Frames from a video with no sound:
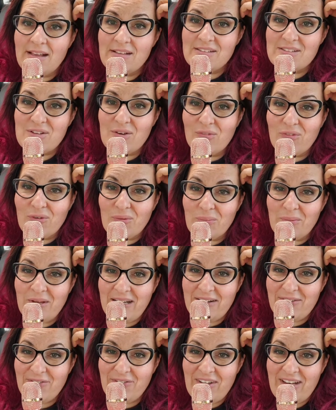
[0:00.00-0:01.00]
And so for
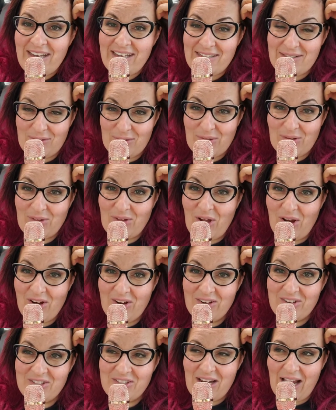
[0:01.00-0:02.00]
me to fit into a
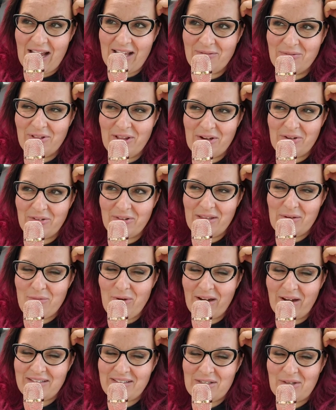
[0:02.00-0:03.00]
large, I literally
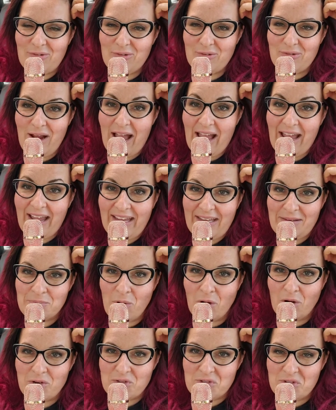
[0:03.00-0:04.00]
wanted to cry
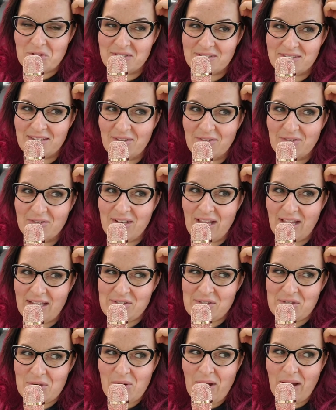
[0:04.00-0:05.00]
in Marshall's the other
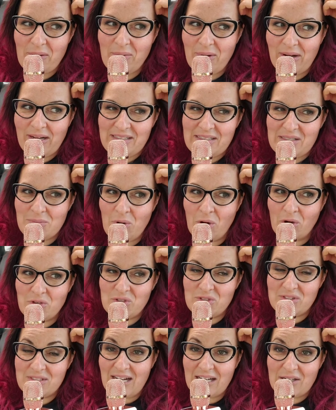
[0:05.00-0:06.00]
day, too. I went into
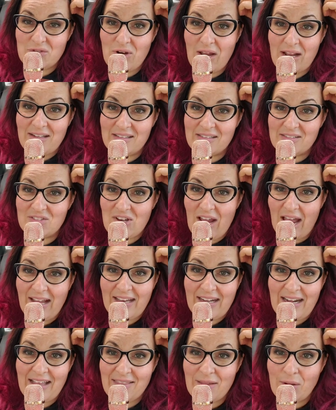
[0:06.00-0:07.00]
Marshall's and I tried this
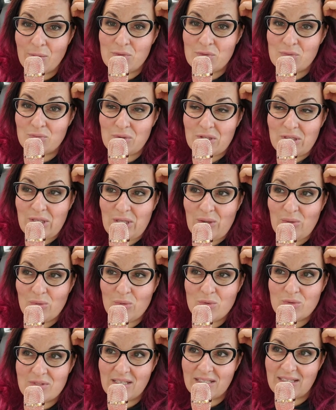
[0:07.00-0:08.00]
jacket on that was really
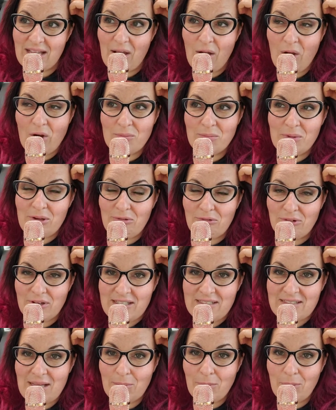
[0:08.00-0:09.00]
cool. It was like that army
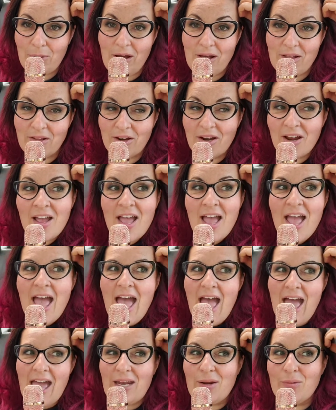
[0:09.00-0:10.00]
green type of color.
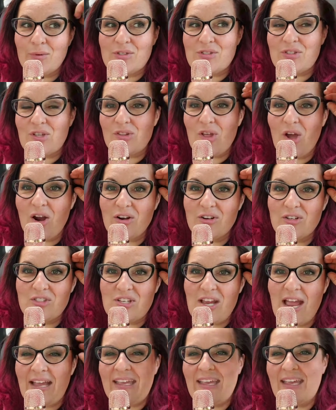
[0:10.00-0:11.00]
And it was a
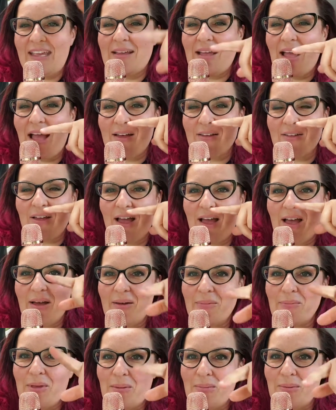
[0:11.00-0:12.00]
large jacket. I'll,
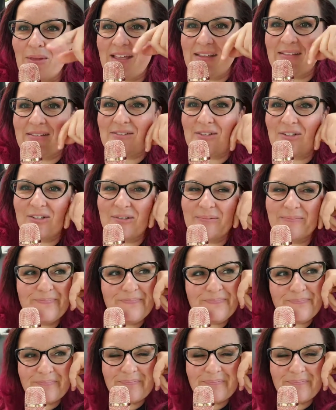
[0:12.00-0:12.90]
I'll maybe insert